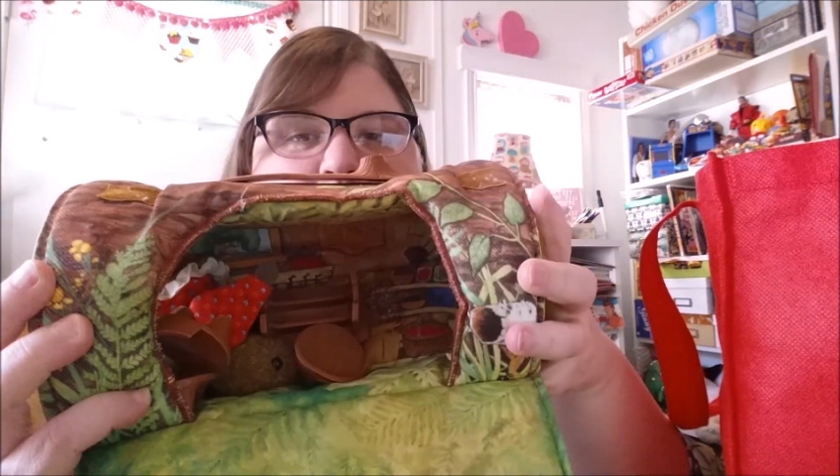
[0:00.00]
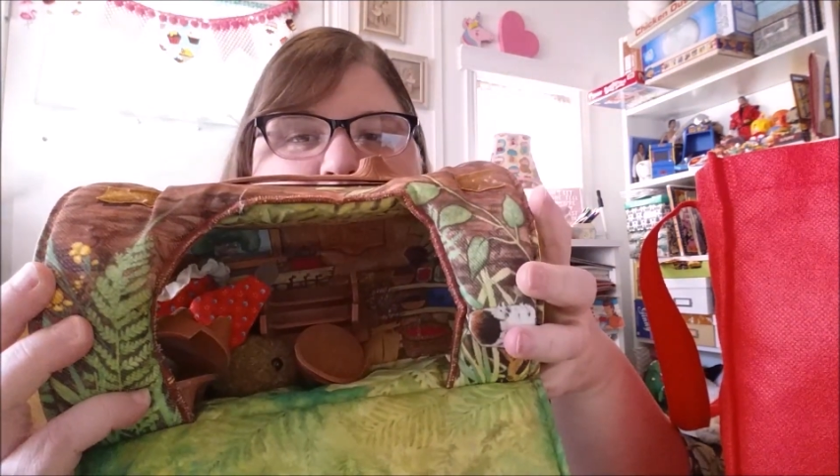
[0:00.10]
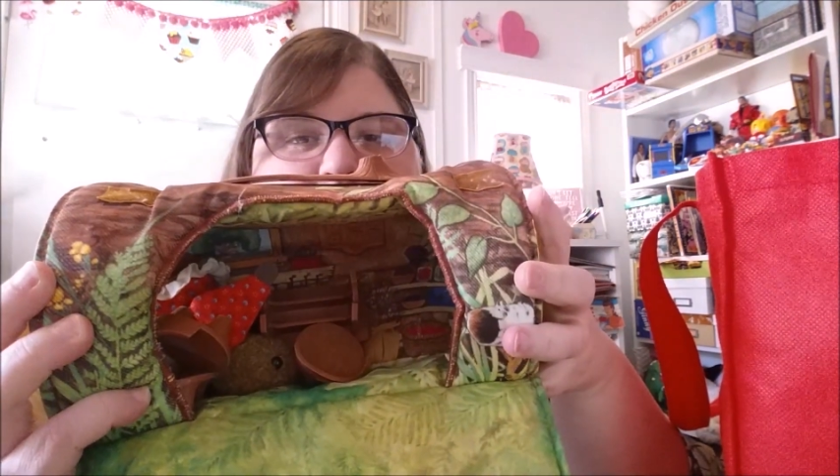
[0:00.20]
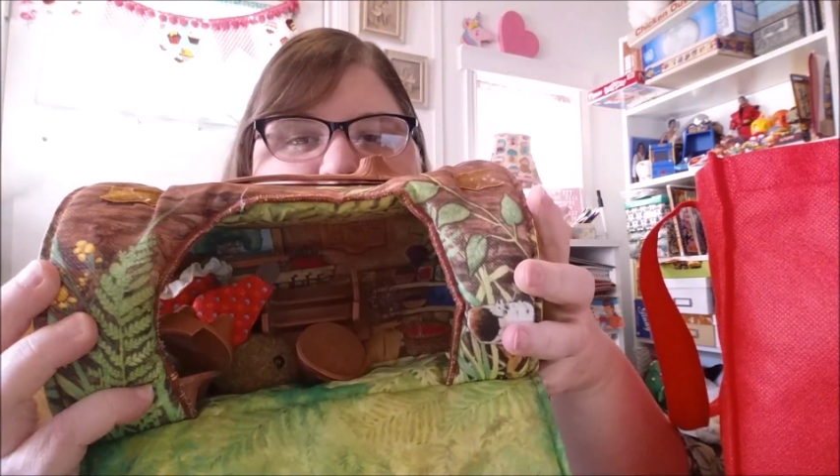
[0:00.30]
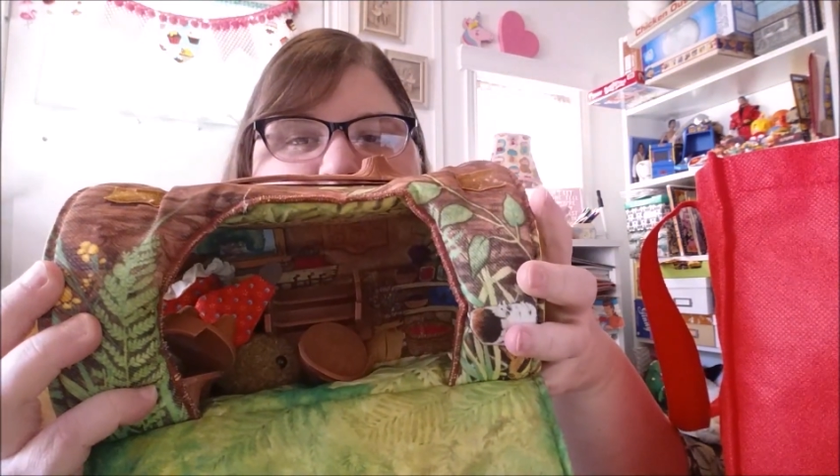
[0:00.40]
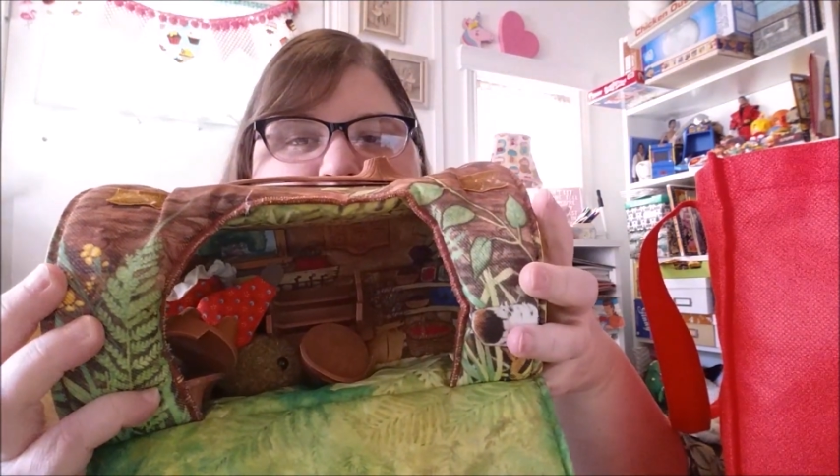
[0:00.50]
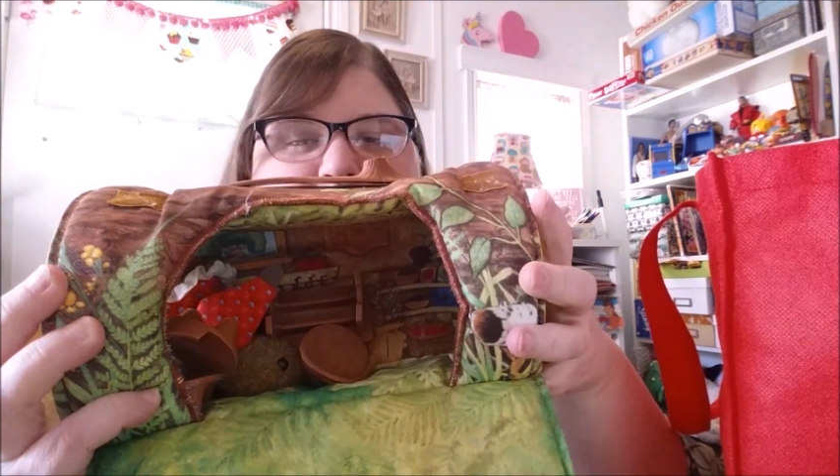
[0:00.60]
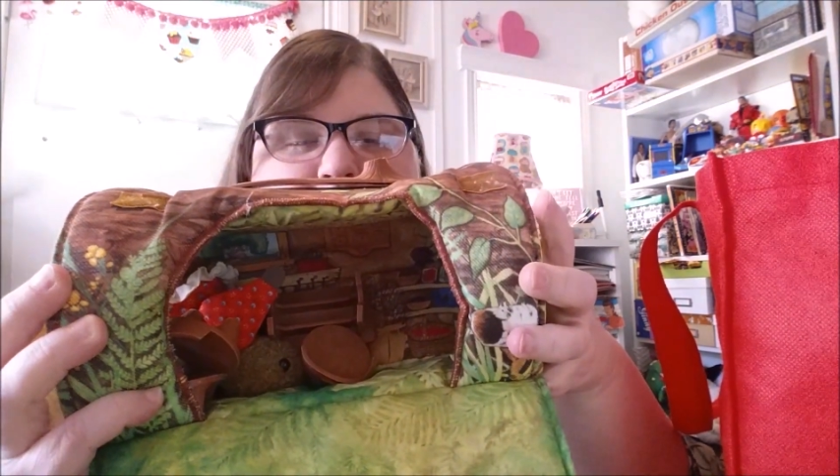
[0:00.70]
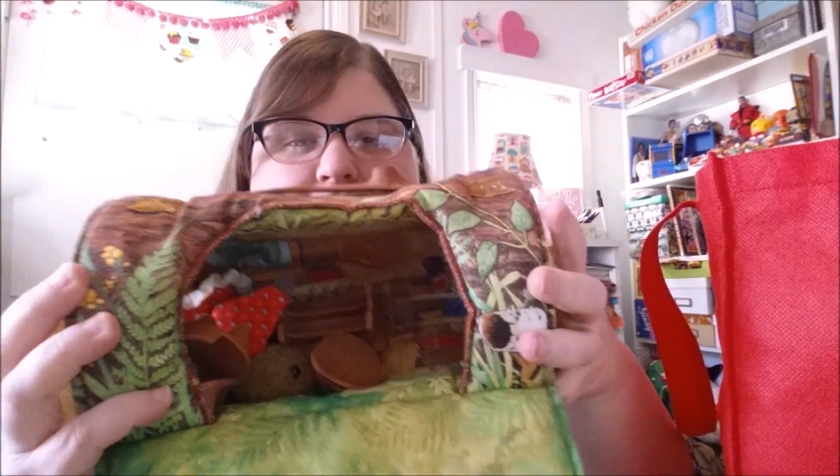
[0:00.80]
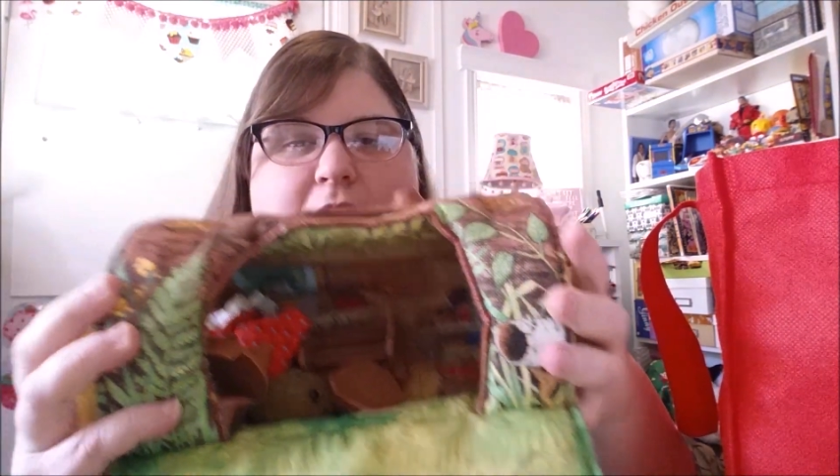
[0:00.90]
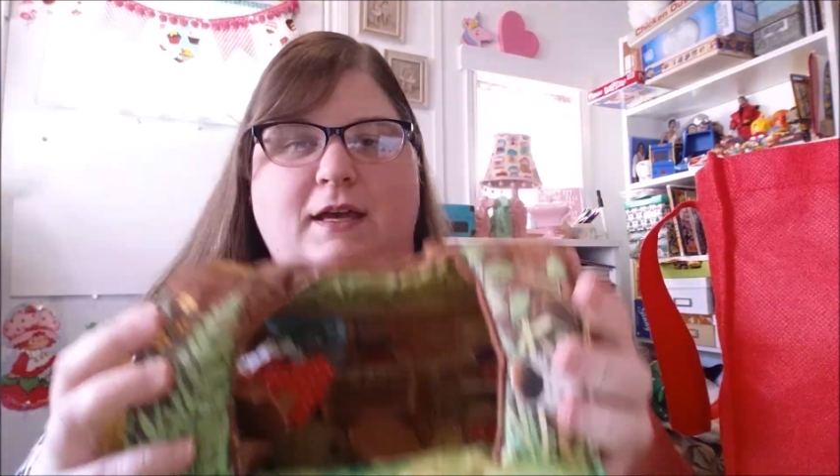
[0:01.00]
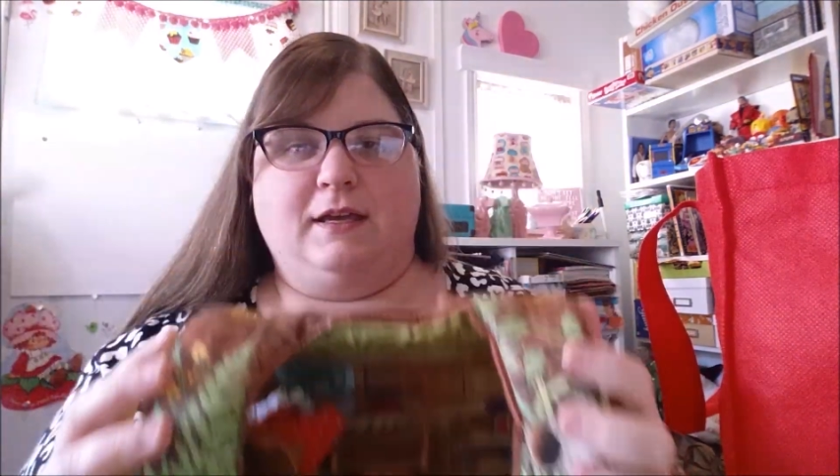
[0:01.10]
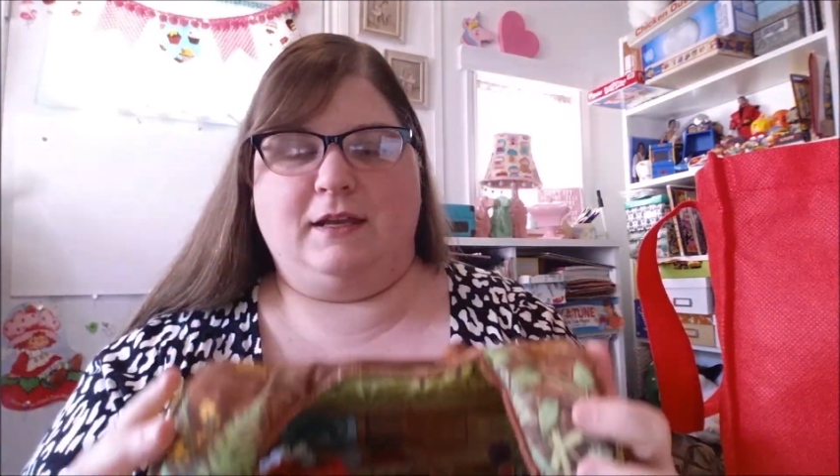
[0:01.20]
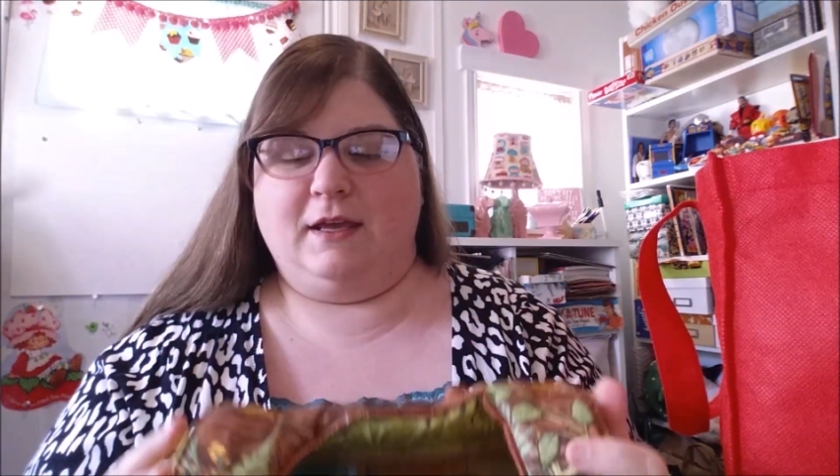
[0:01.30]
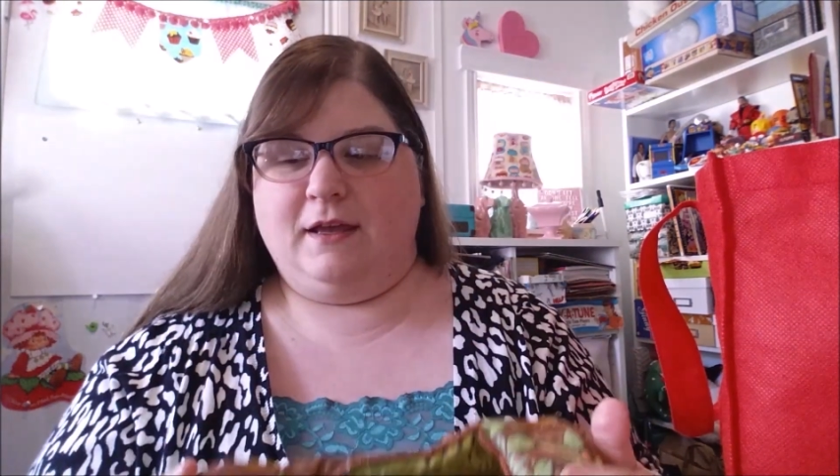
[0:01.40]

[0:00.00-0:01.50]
printed inside.